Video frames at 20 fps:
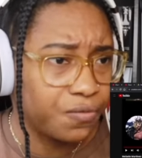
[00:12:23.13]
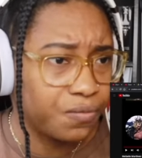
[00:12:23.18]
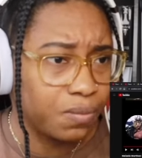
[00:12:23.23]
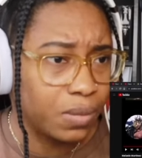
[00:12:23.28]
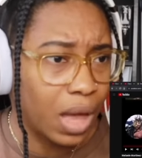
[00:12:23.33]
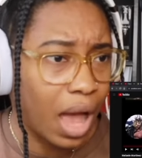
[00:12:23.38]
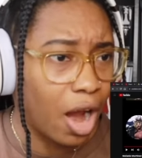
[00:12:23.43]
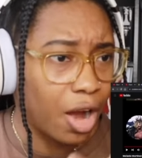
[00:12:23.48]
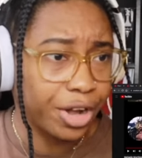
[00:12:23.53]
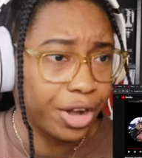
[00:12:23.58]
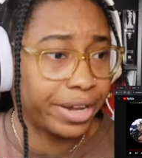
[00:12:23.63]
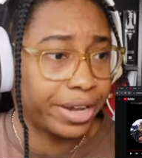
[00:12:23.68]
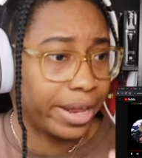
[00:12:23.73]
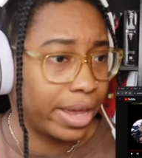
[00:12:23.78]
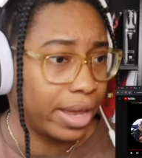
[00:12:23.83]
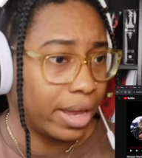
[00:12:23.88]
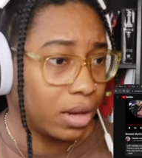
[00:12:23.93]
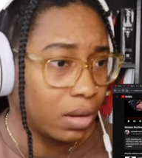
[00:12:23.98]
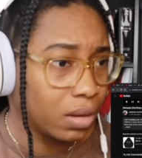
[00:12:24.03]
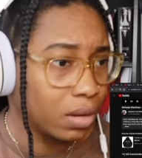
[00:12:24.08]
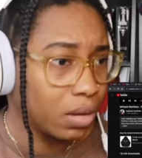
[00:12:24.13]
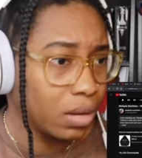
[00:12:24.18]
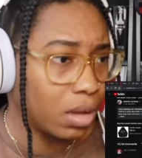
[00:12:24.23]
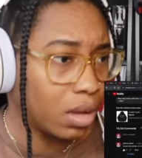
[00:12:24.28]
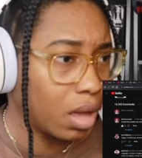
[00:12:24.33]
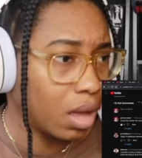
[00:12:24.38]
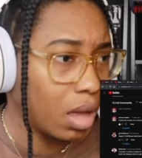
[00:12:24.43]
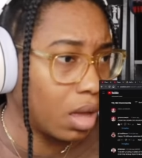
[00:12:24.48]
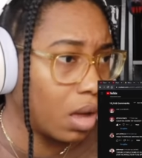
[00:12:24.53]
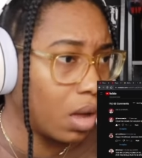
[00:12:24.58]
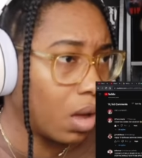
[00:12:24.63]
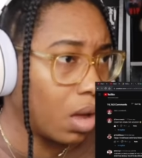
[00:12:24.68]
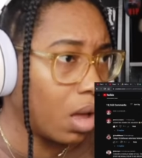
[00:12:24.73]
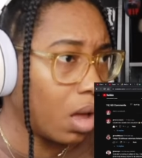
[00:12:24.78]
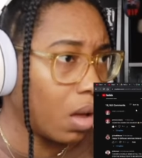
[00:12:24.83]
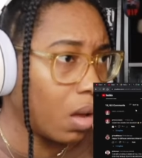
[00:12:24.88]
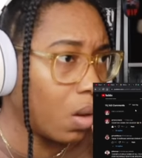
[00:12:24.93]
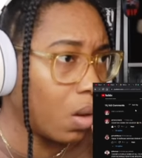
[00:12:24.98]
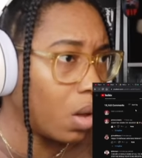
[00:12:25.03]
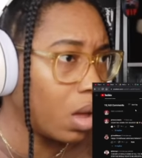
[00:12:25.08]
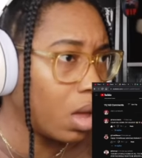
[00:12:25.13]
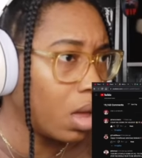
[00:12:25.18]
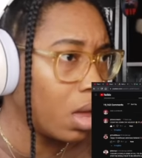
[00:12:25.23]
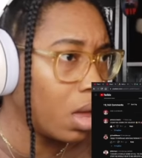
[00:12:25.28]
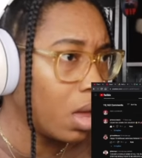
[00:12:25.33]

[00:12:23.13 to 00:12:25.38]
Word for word: I already did. Oh.